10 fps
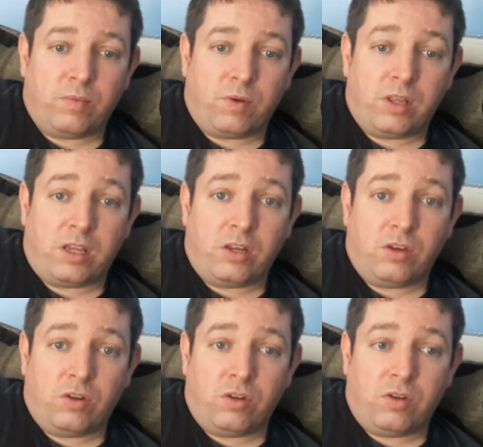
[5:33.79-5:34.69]
what they can
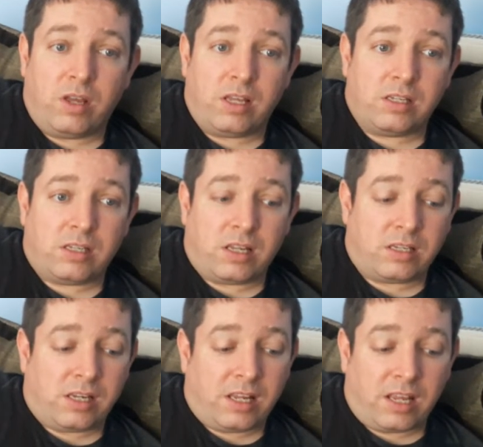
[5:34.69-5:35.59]
do is they
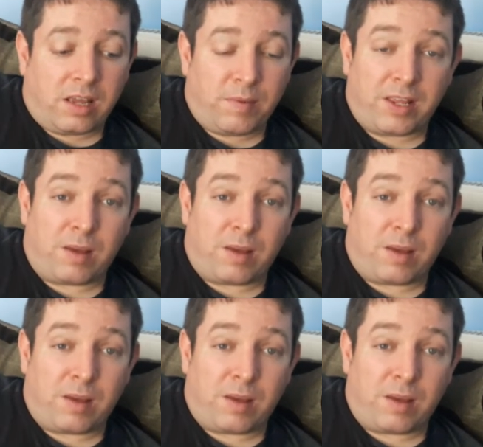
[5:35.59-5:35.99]
say they can give me